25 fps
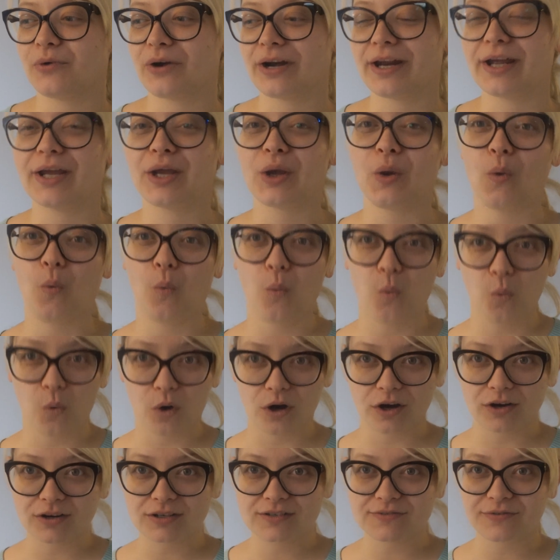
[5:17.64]
wearing
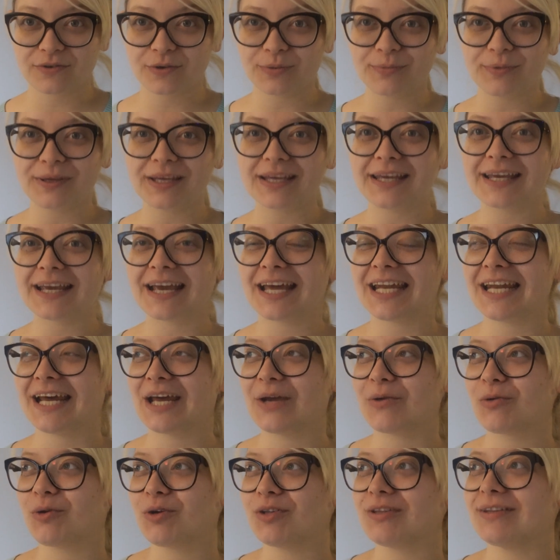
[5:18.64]
works for me, and
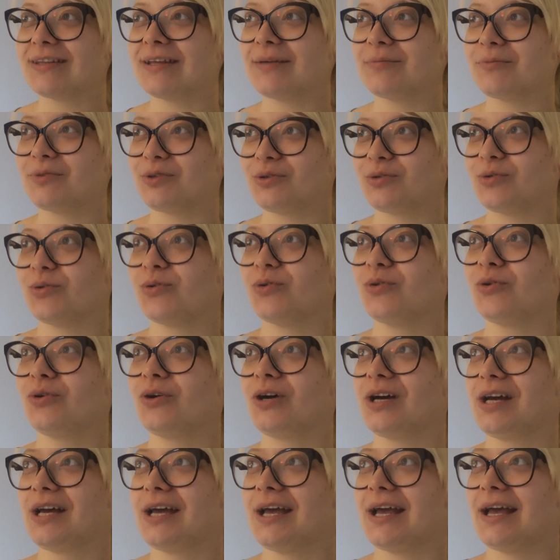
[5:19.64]
I want them to
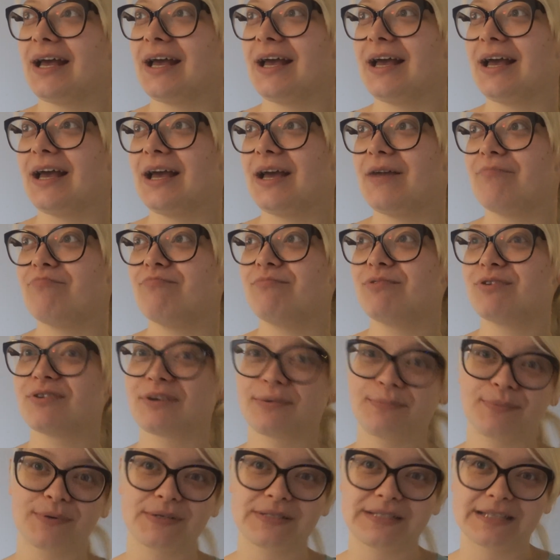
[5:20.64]

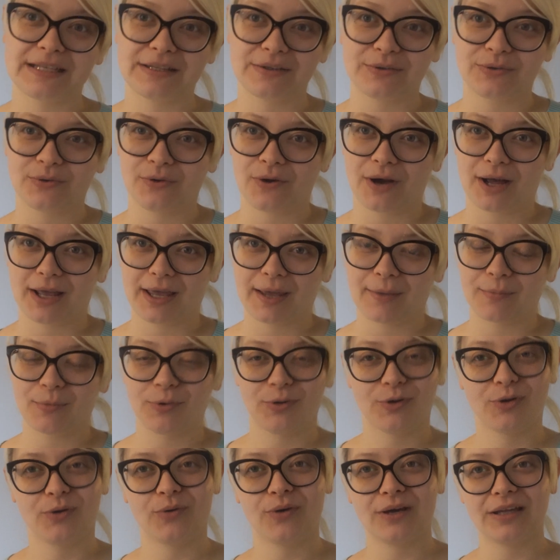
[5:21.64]
represent who I am,
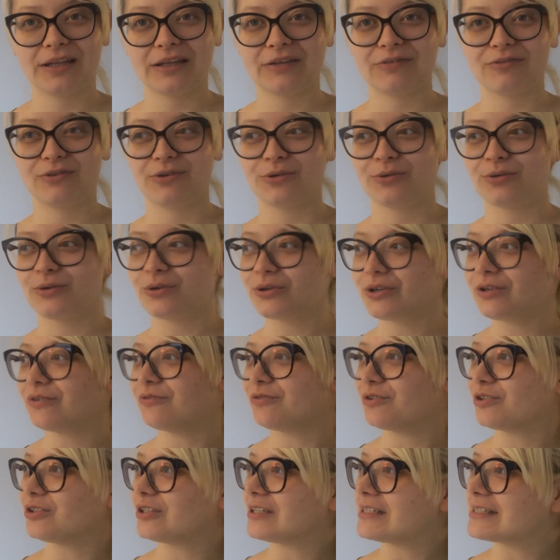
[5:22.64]
you know. And if you're looking
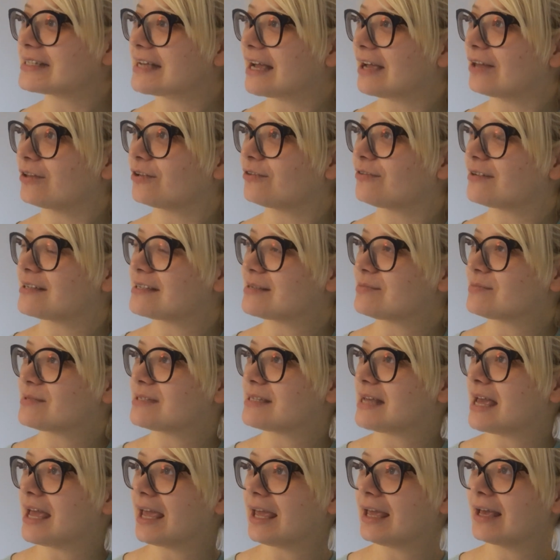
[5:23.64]
for this kind of, as I'm
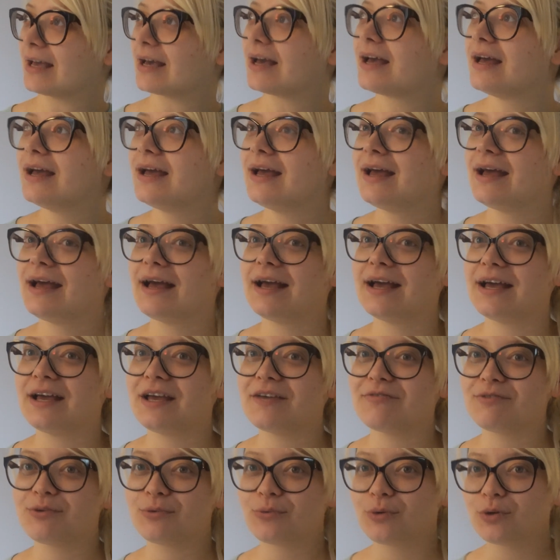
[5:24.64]
saying,
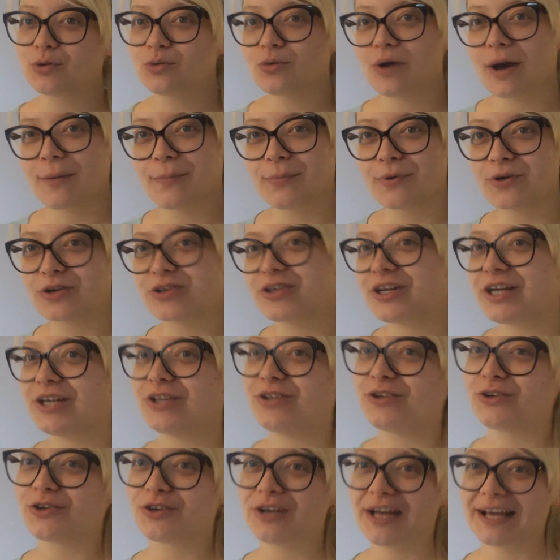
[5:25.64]
if you want to
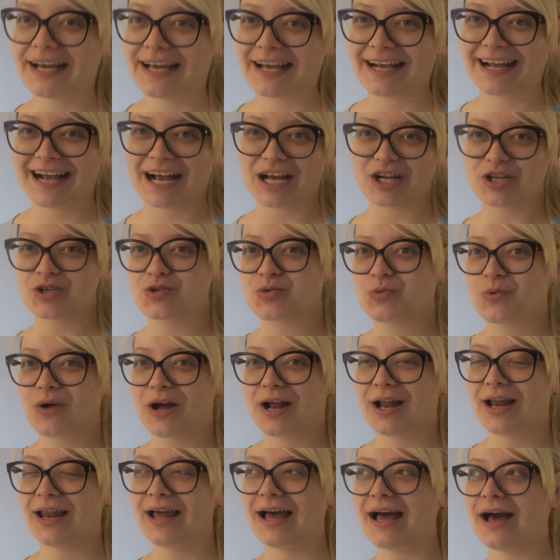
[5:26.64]
upgrade your like a
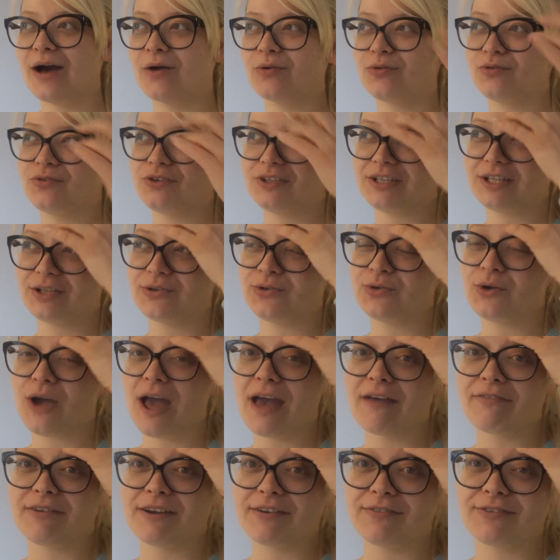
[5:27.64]
casual outfit that you
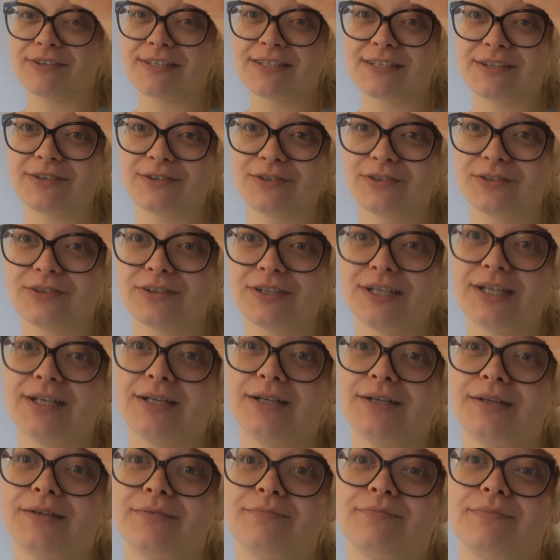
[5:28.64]
have every single
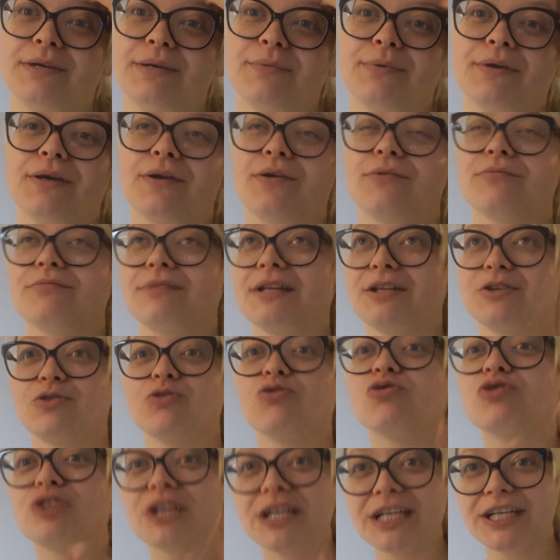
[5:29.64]
maybe that
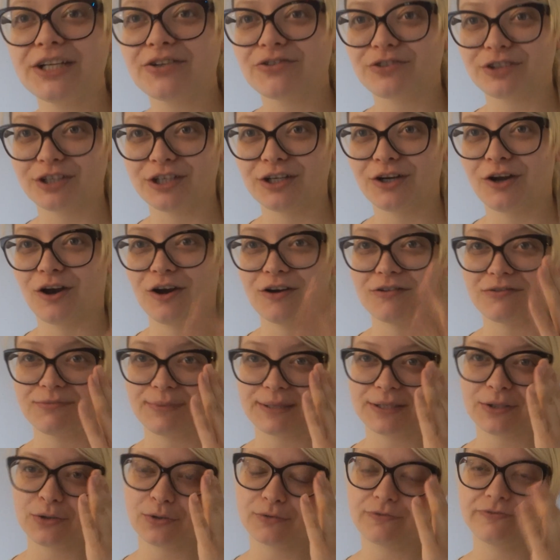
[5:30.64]
you really love,
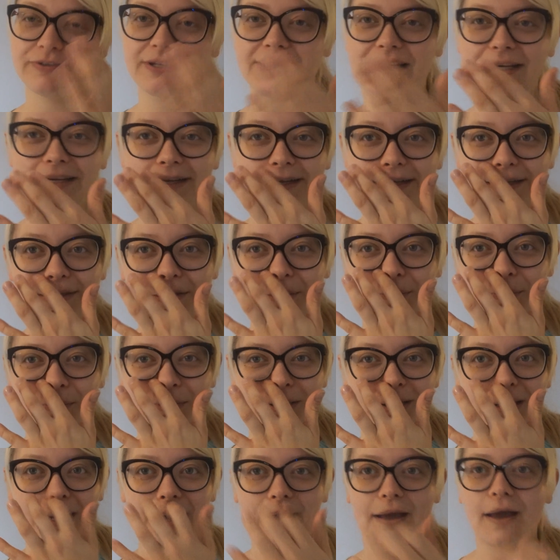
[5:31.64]
but you're feeling a little
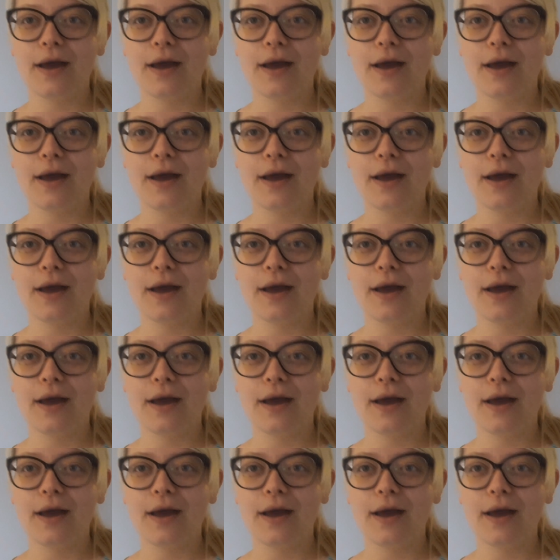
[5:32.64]
bit